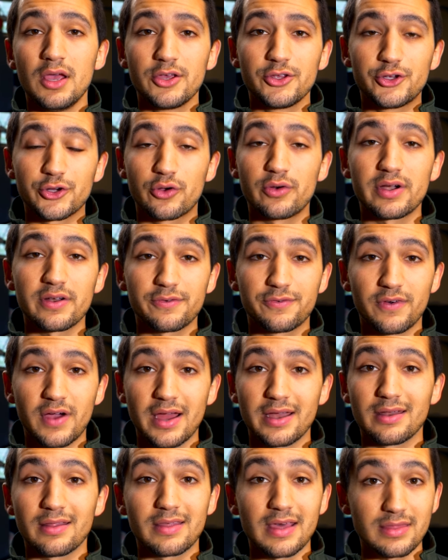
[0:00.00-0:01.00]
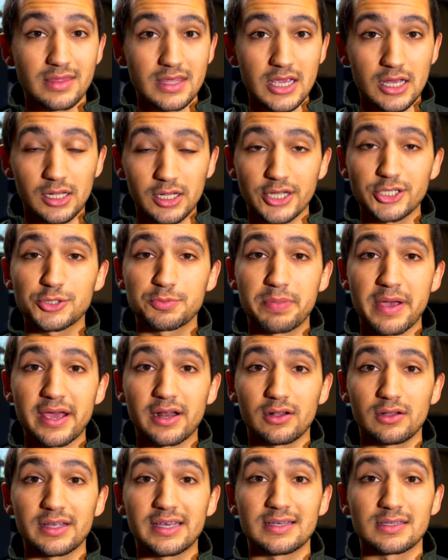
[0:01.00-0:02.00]
you're going to find that the clutch
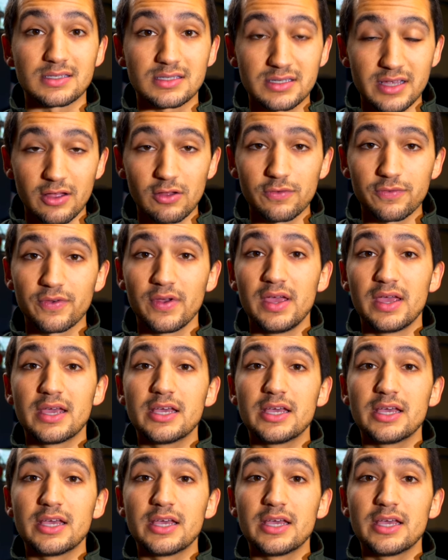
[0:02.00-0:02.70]
pedal itself